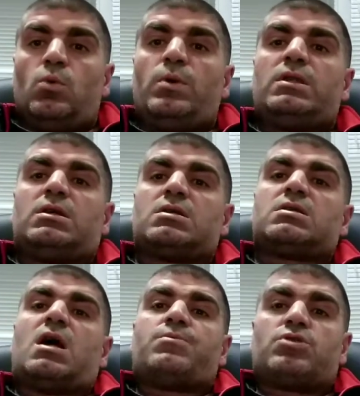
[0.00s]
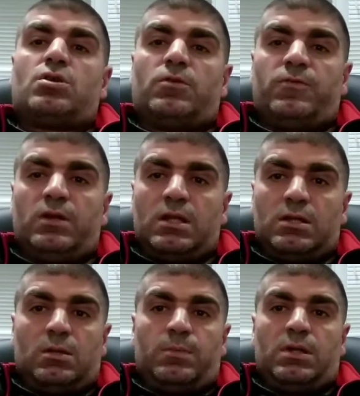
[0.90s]
with consumption of a
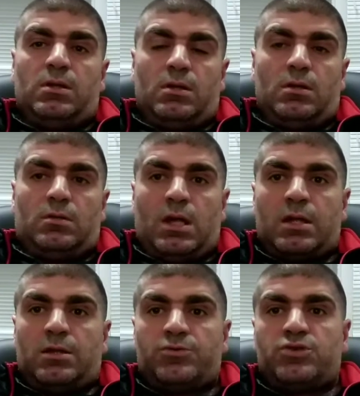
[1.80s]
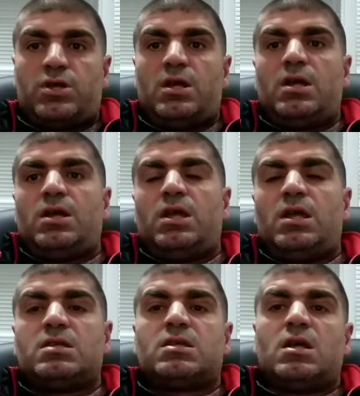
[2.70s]
little bit energy.
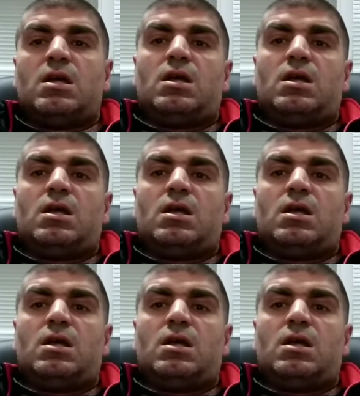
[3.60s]
He's